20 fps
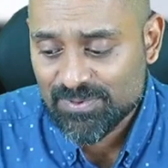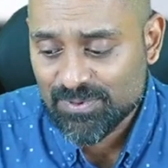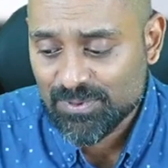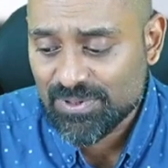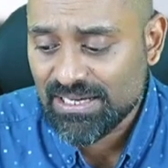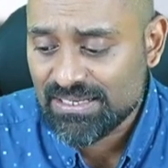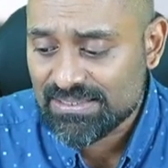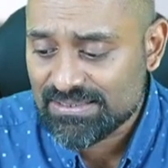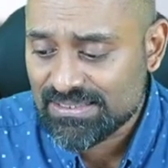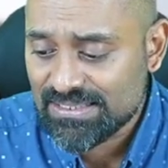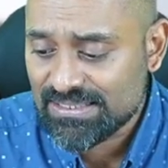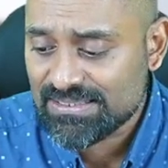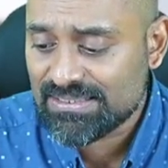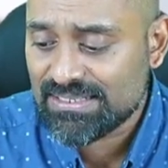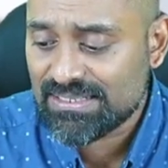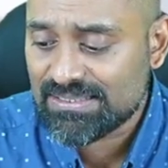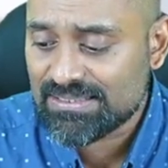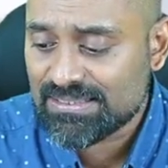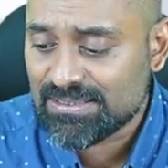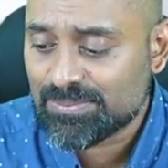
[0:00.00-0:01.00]
Okay,
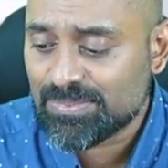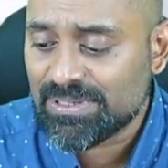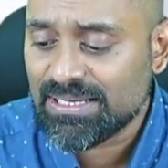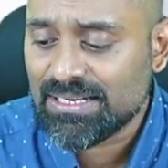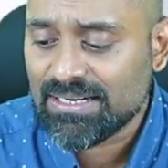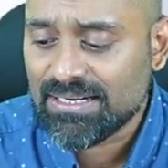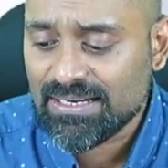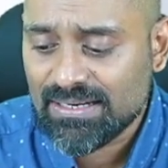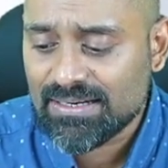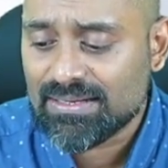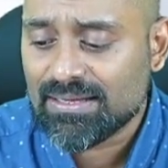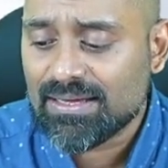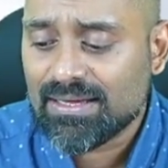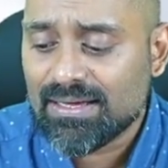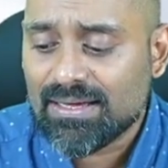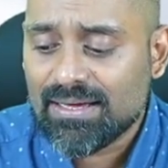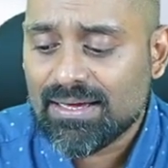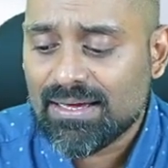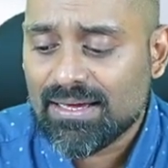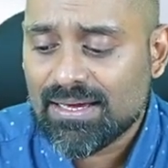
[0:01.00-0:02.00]
gestation
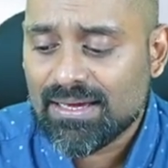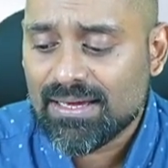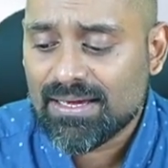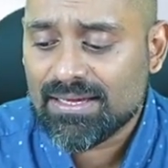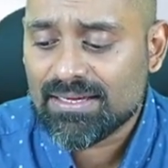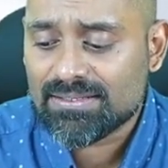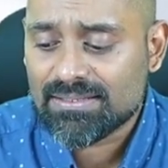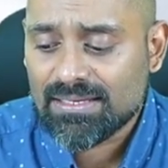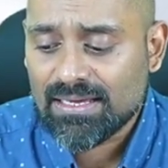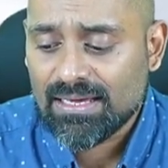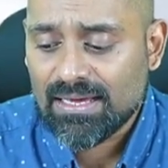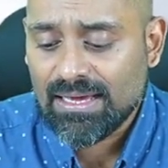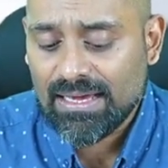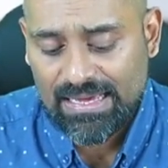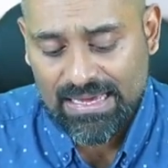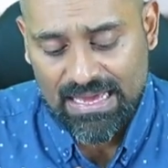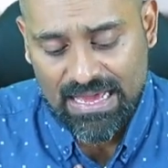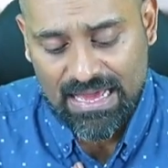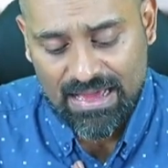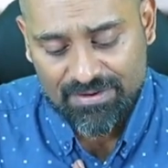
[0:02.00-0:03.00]
period is
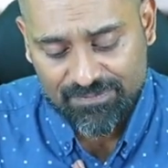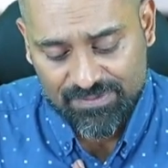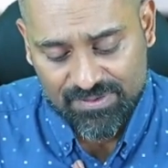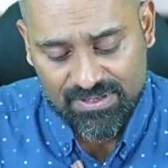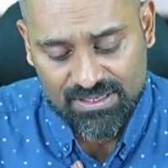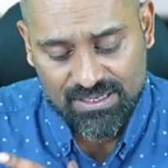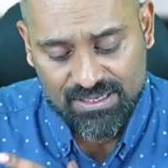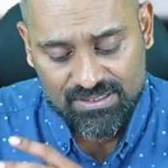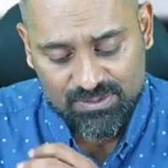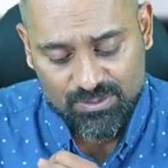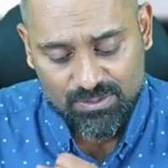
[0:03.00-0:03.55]
after.